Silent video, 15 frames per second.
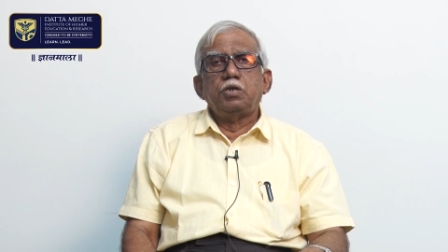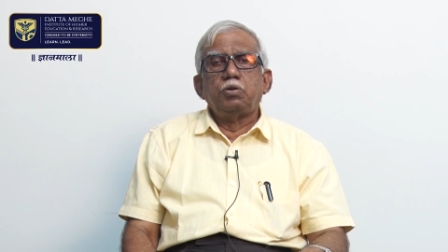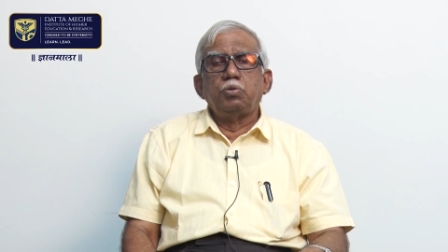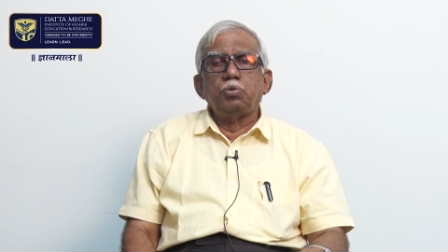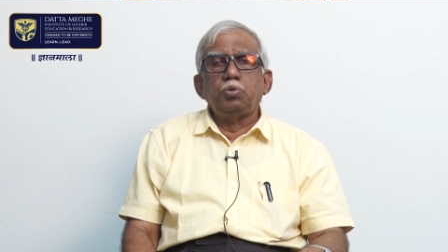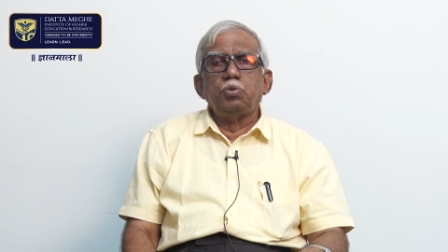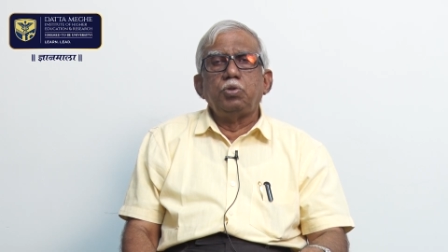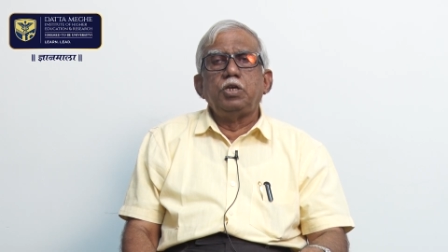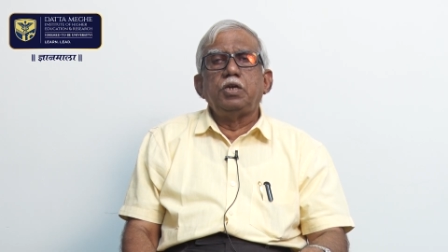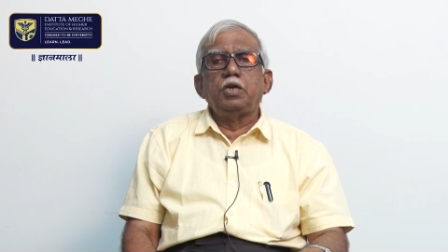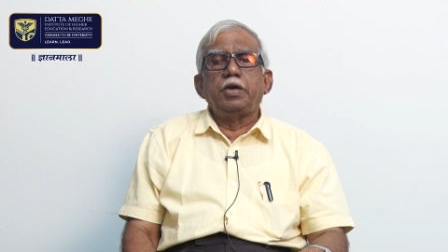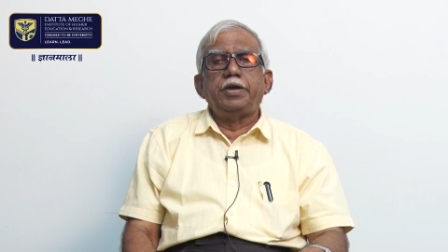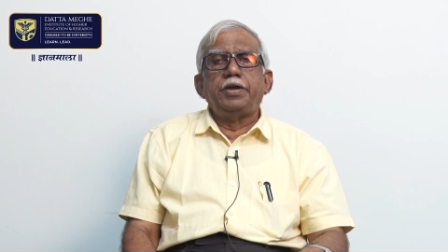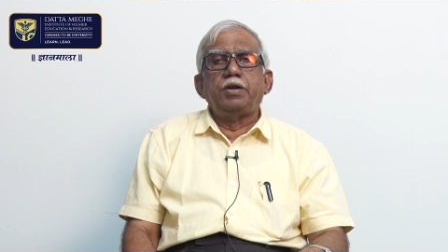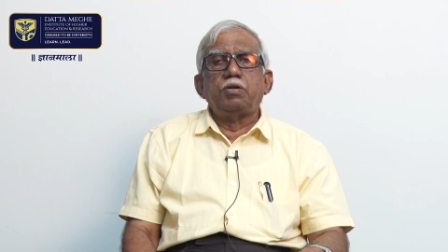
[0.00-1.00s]
to
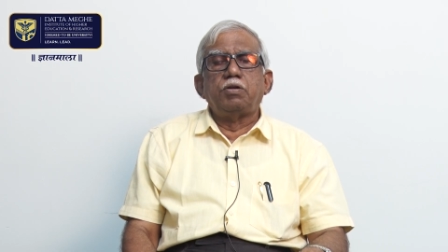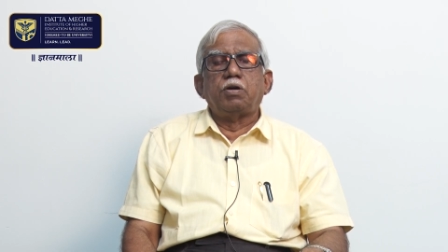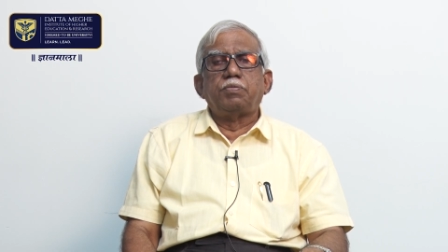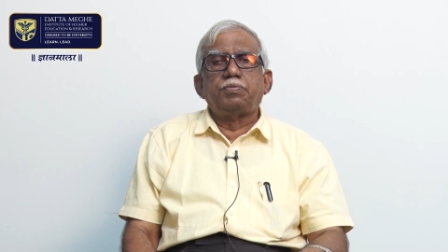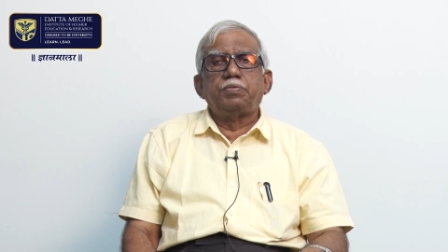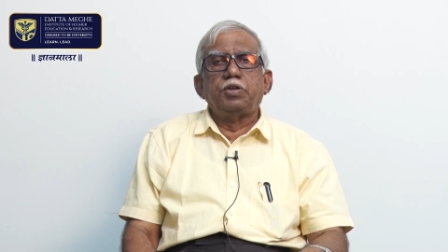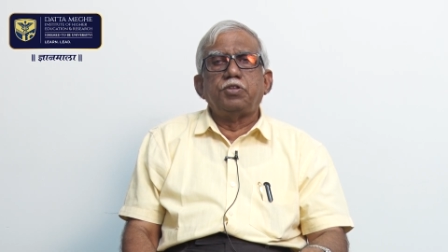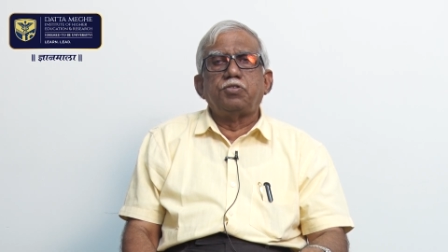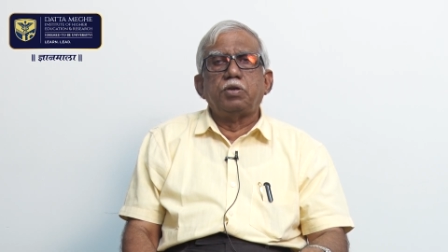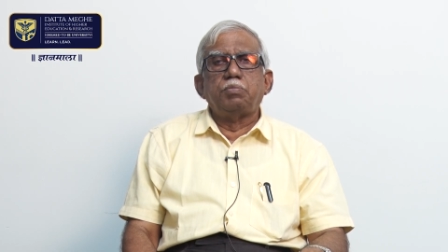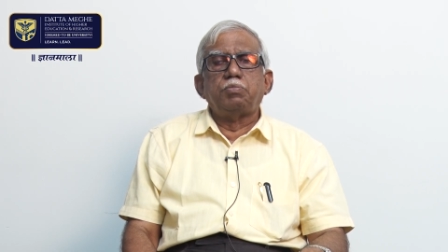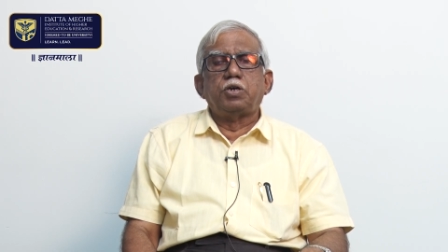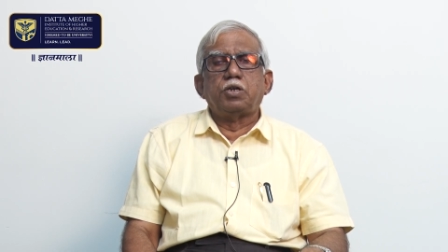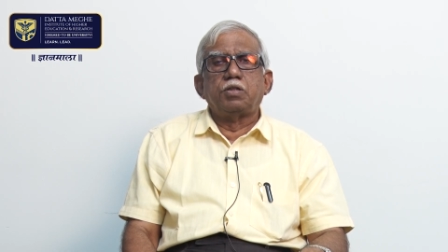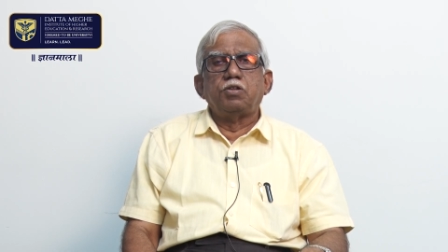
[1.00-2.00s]
the end of December.